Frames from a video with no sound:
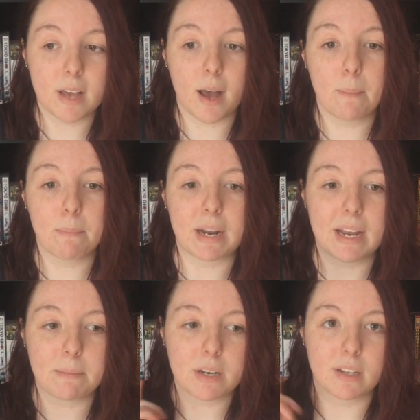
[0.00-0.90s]
um, but I
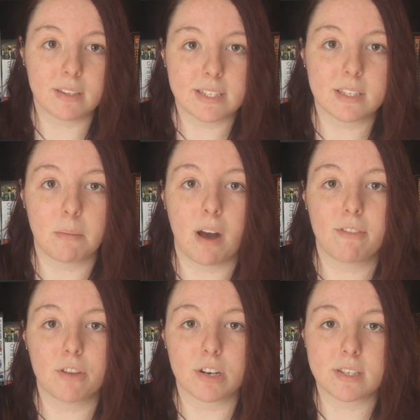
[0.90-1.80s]
am gonna list them
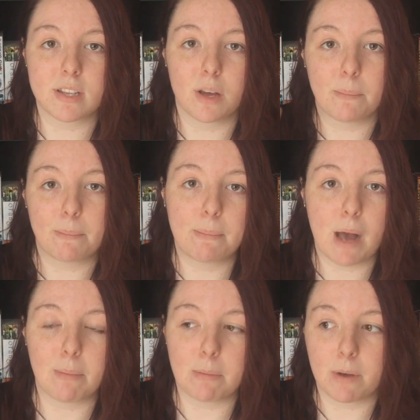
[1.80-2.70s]
off first and they'll
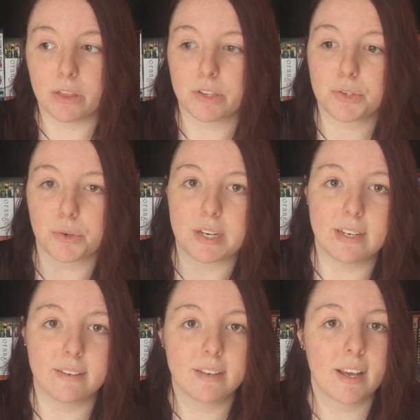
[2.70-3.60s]
pop up on the
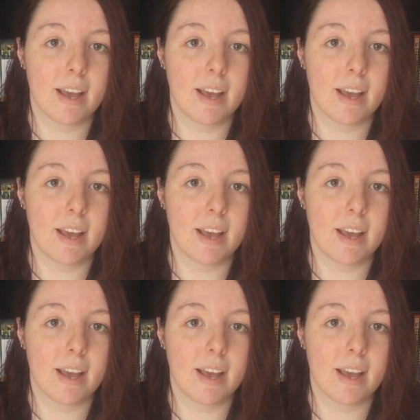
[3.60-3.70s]
screen